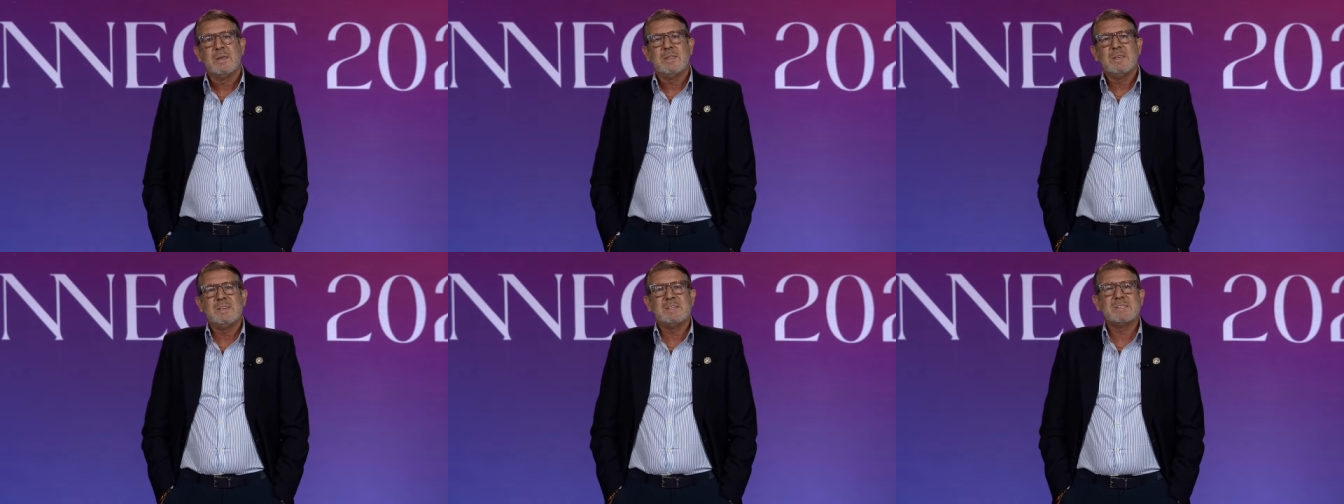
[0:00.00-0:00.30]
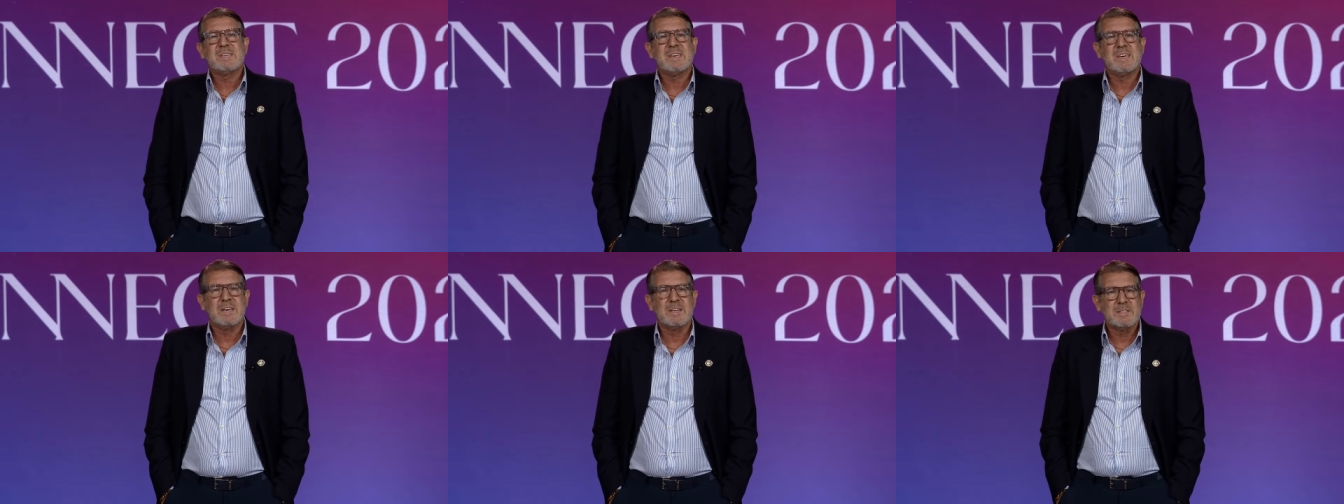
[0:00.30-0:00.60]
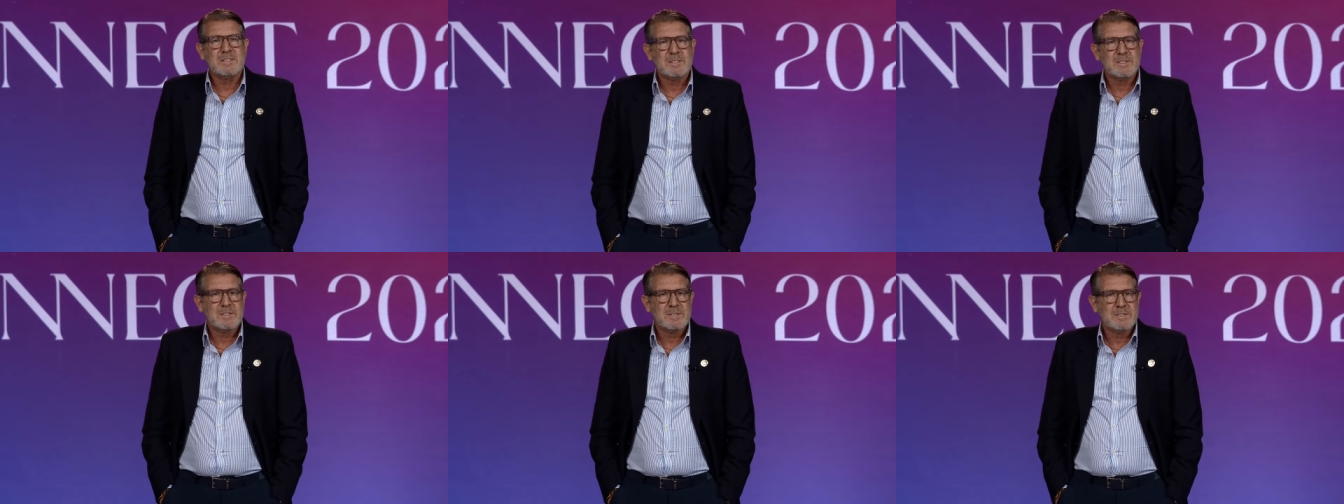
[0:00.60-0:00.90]
These
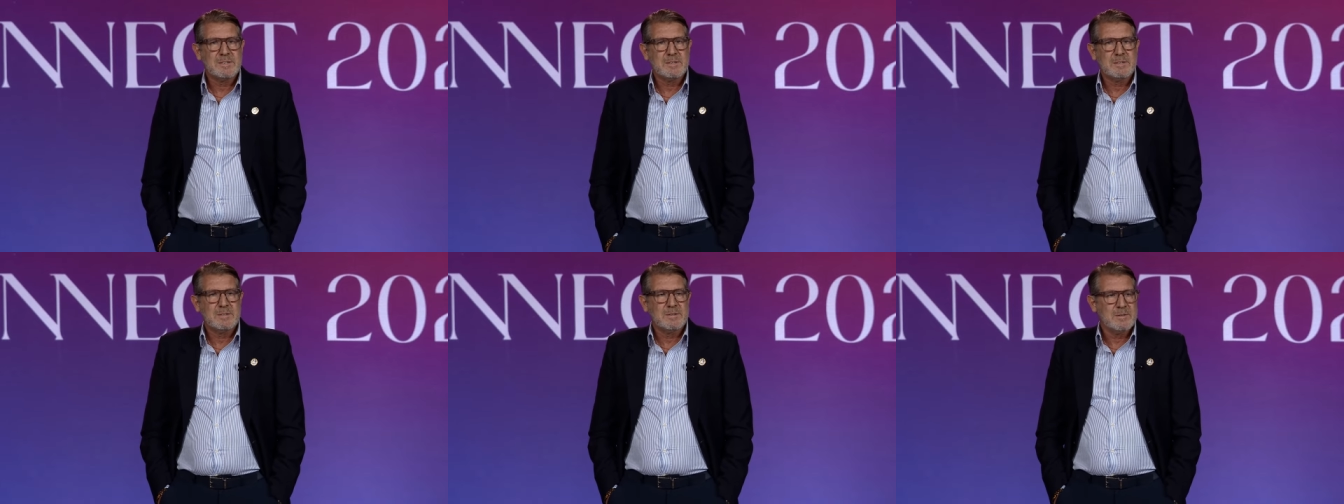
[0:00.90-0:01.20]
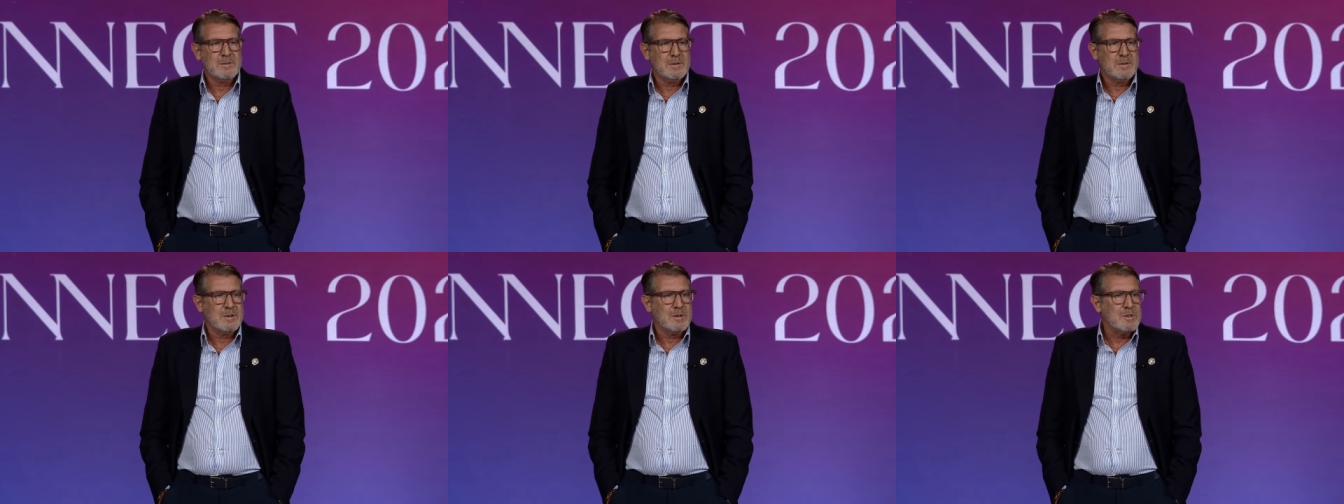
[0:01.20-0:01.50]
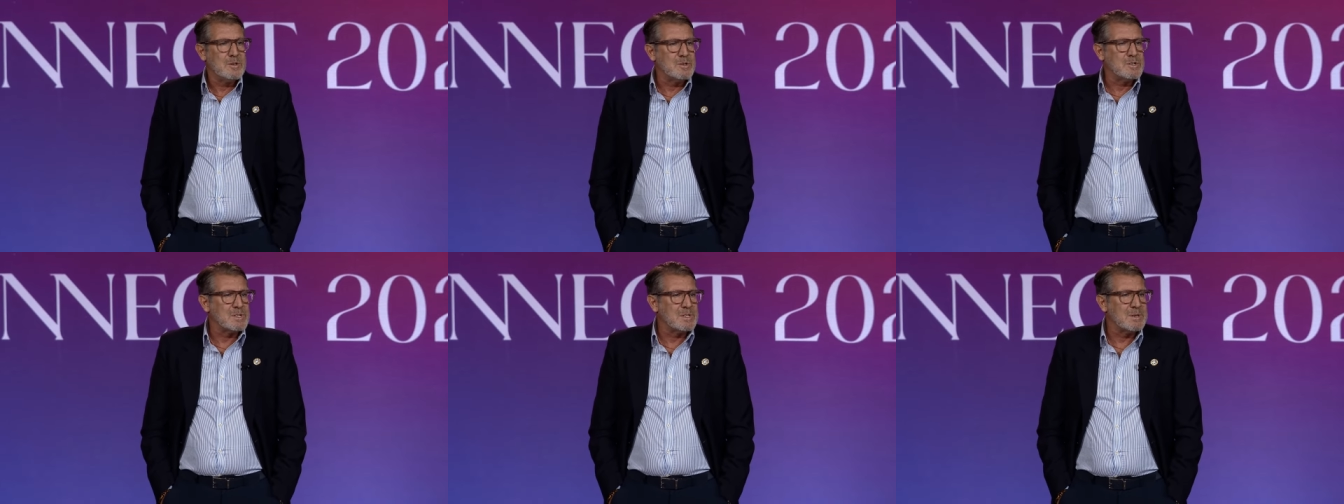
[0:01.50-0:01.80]
kits are
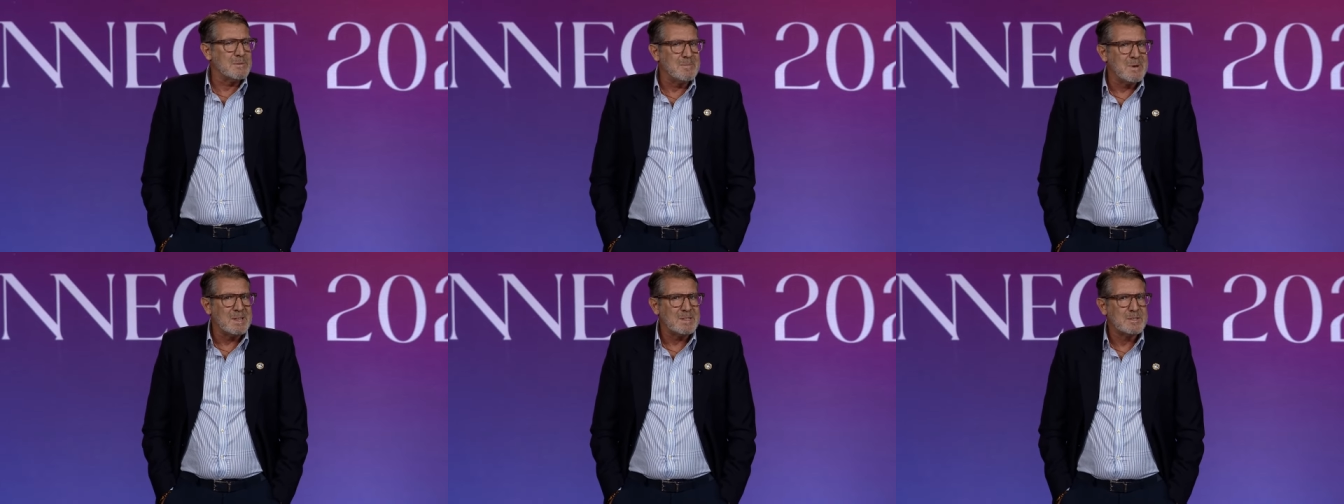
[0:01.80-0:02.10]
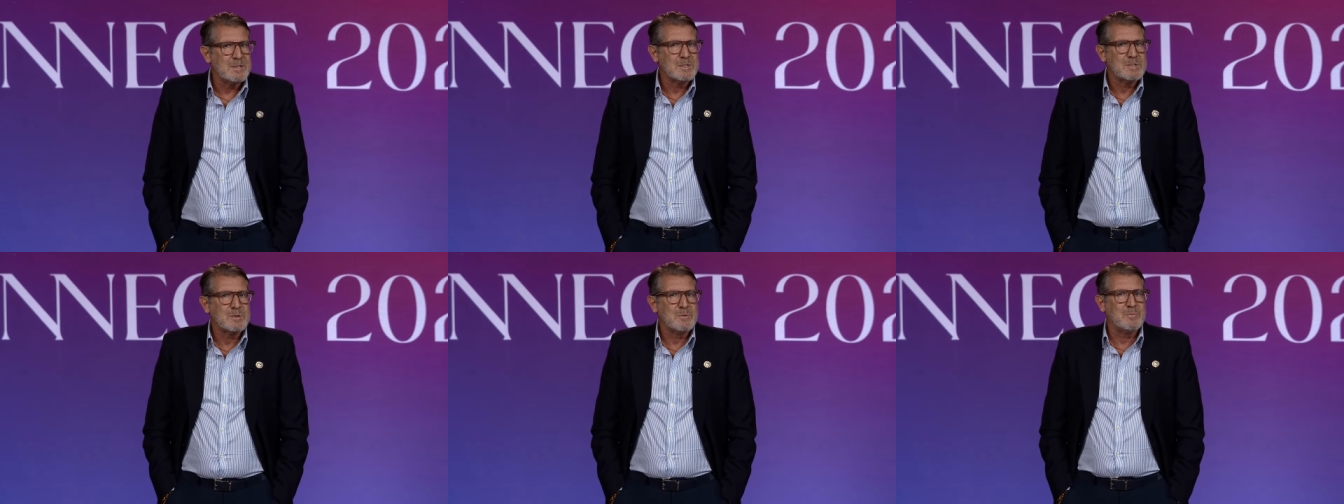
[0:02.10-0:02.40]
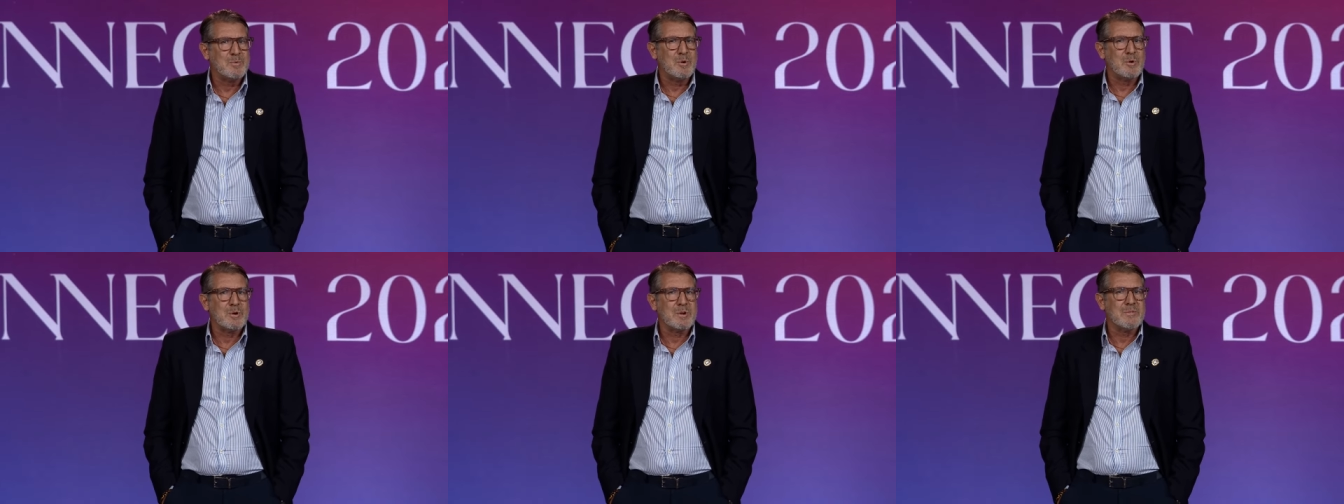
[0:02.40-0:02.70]
usually meant to
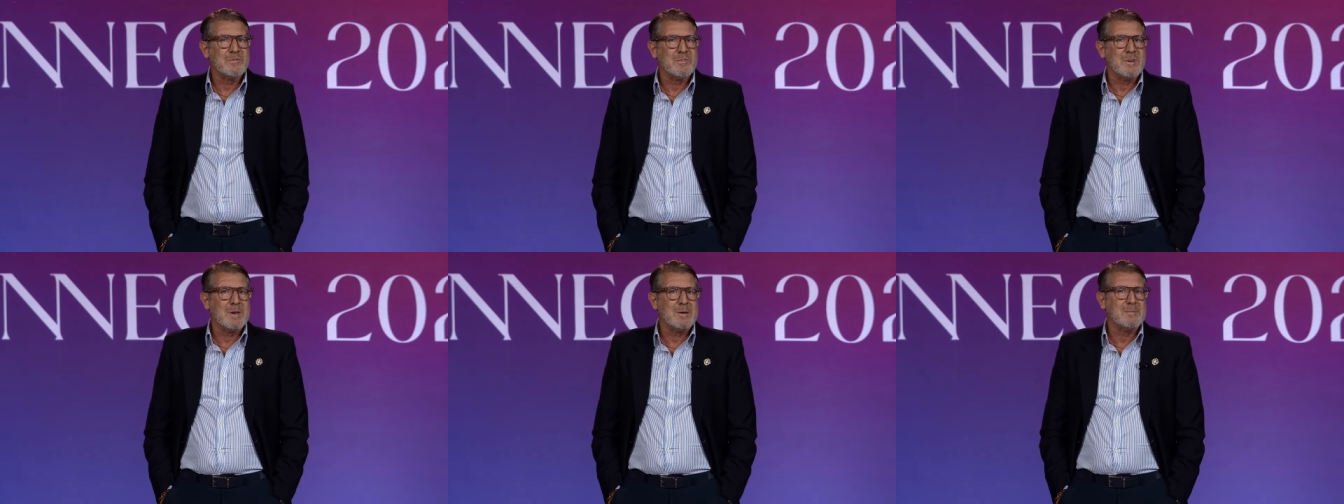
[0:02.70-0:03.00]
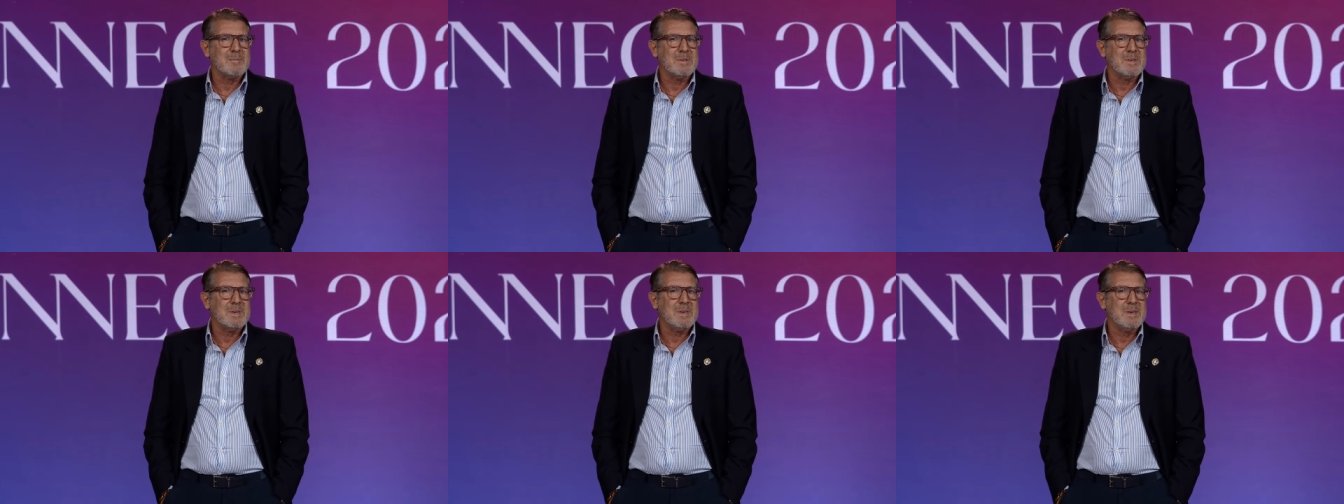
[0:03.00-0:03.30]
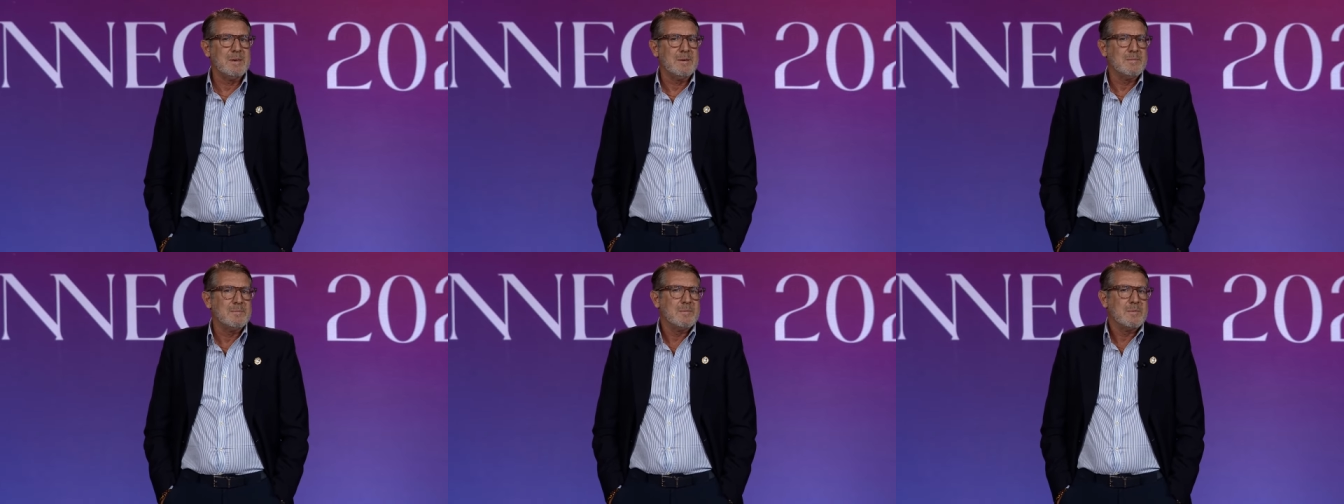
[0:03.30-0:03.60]
support a family